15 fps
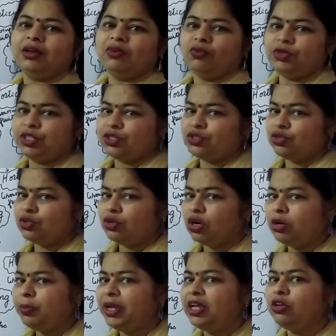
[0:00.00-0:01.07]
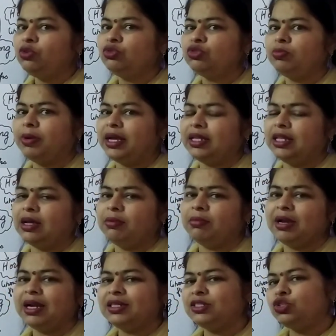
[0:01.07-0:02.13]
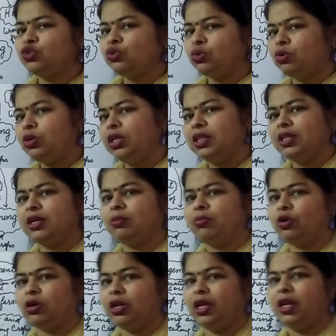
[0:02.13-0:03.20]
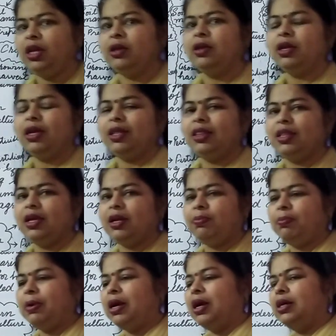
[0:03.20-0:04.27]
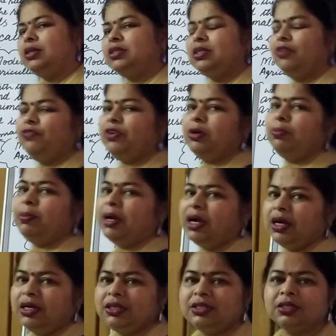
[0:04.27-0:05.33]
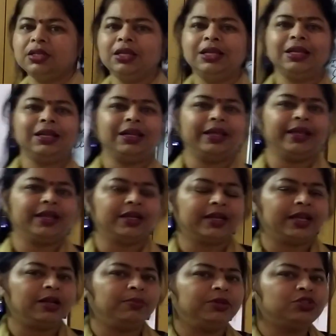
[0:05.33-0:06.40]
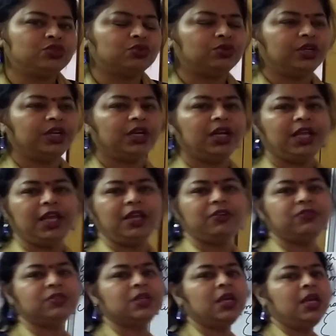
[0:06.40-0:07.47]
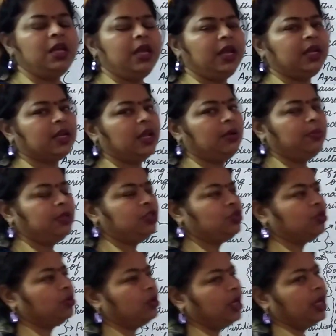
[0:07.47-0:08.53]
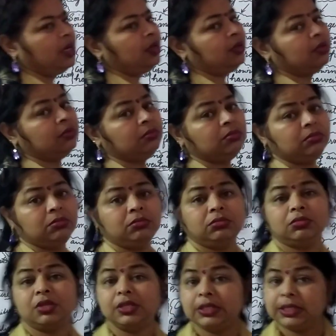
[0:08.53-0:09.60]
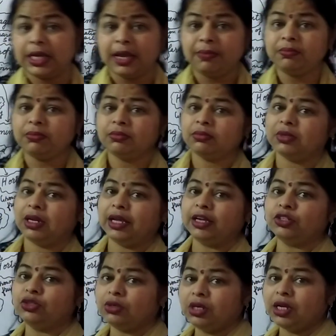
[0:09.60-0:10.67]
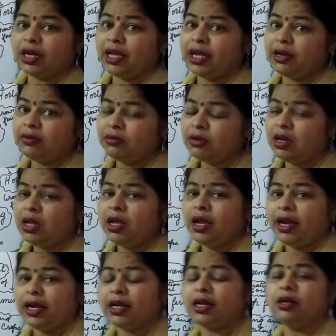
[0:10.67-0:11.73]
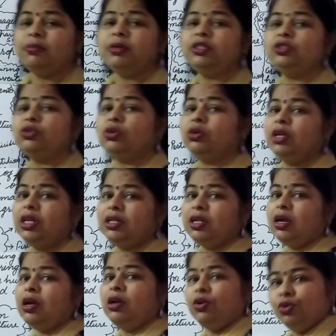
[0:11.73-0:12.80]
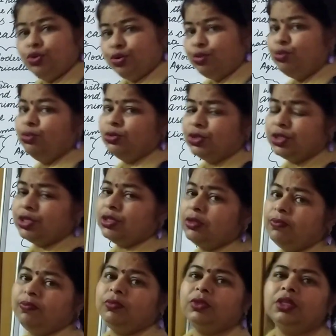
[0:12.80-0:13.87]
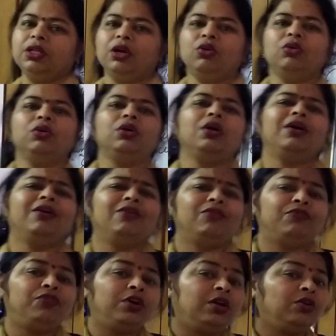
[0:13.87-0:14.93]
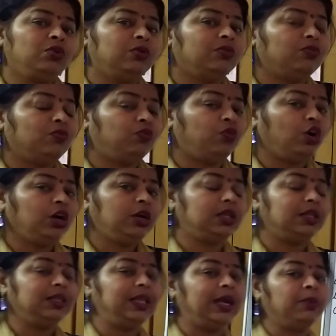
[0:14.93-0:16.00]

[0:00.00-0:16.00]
which is not being used by them gets stored in their body, in their parts, different parts. Like it can be stored in leaves, it can be stored in stem like sugarcane, it can be stored in the roots. Now for what